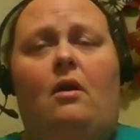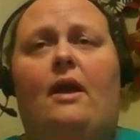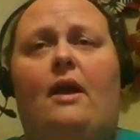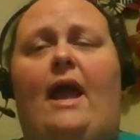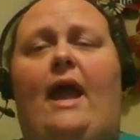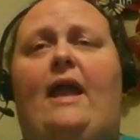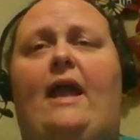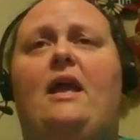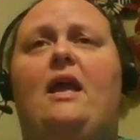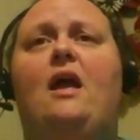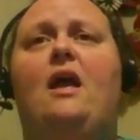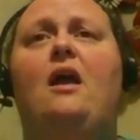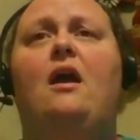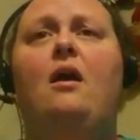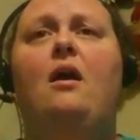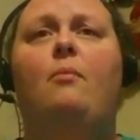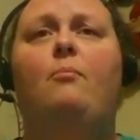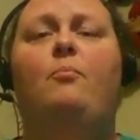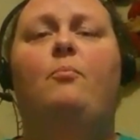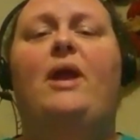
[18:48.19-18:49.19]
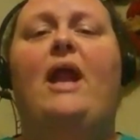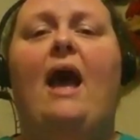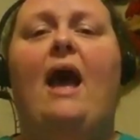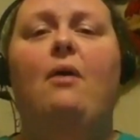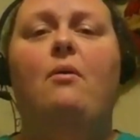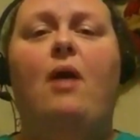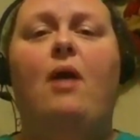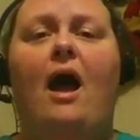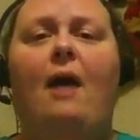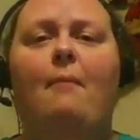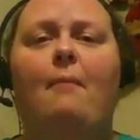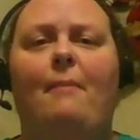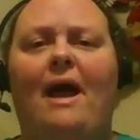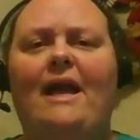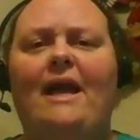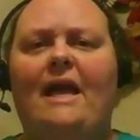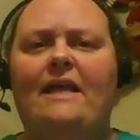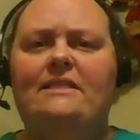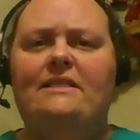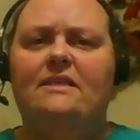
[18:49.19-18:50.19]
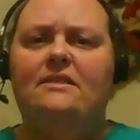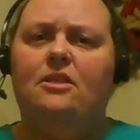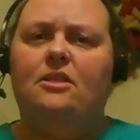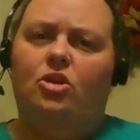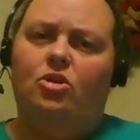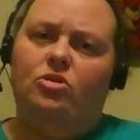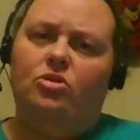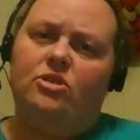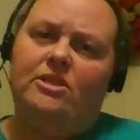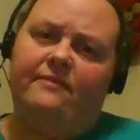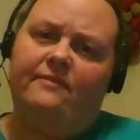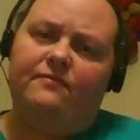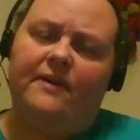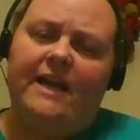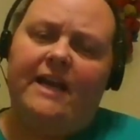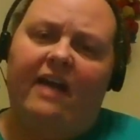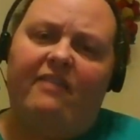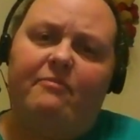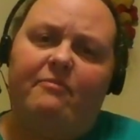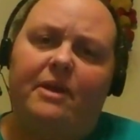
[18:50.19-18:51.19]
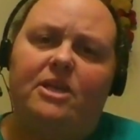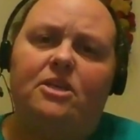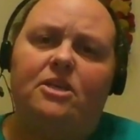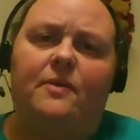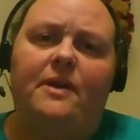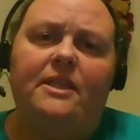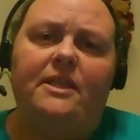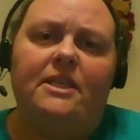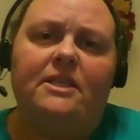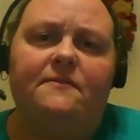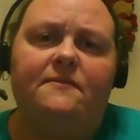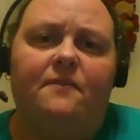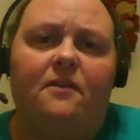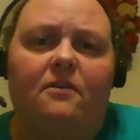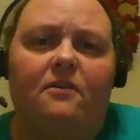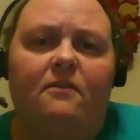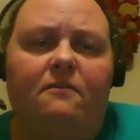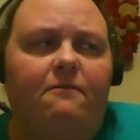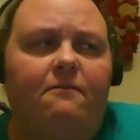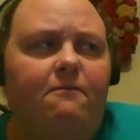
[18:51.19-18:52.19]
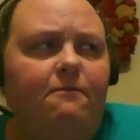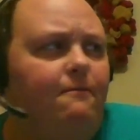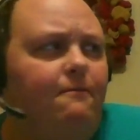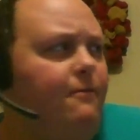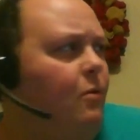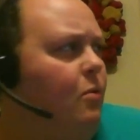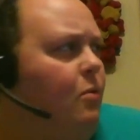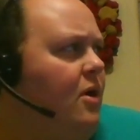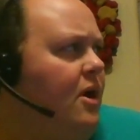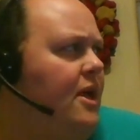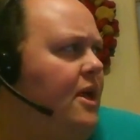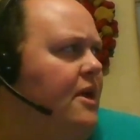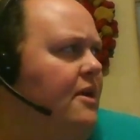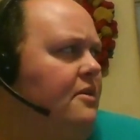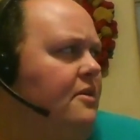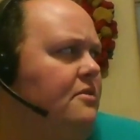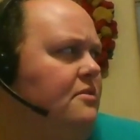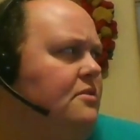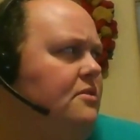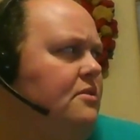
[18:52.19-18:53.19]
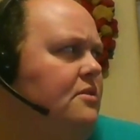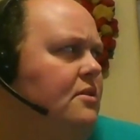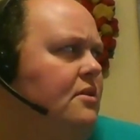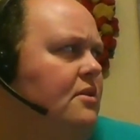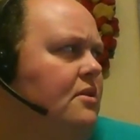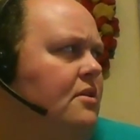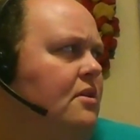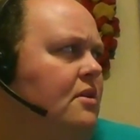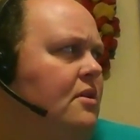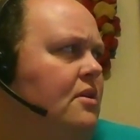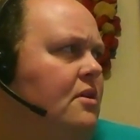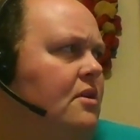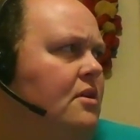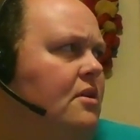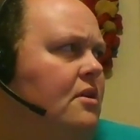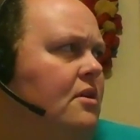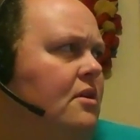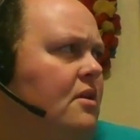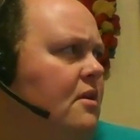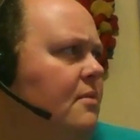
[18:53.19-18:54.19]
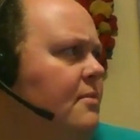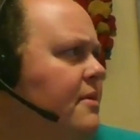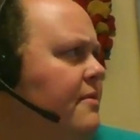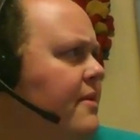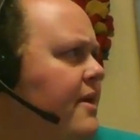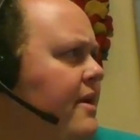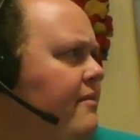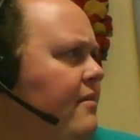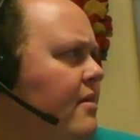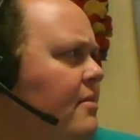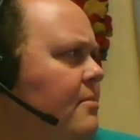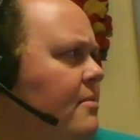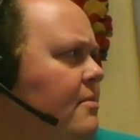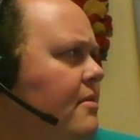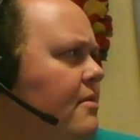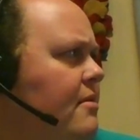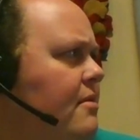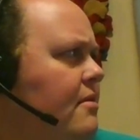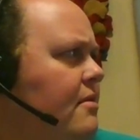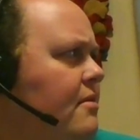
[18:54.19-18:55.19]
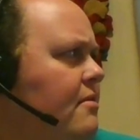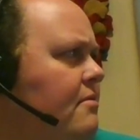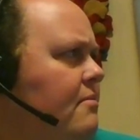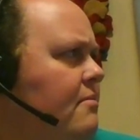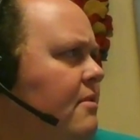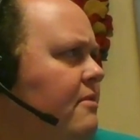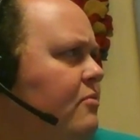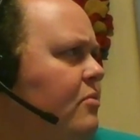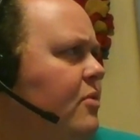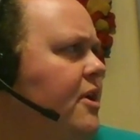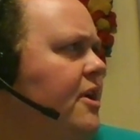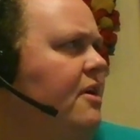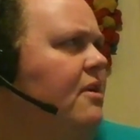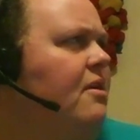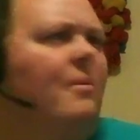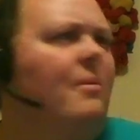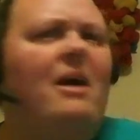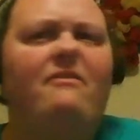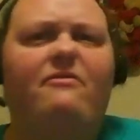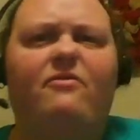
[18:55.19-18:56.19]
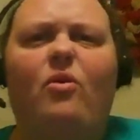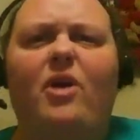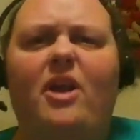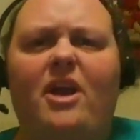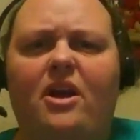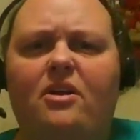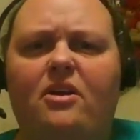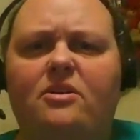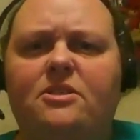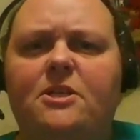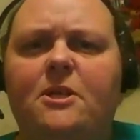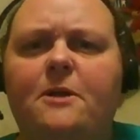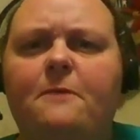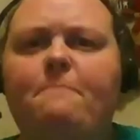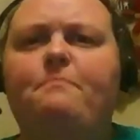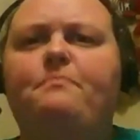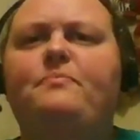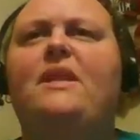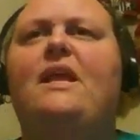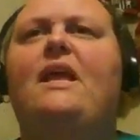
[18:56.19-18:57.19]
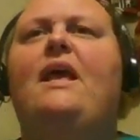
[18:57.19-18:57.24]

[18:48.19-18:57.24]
Okay. But my case is a little different. I've been doing this for 4 years. All right, Robert? About 4 years.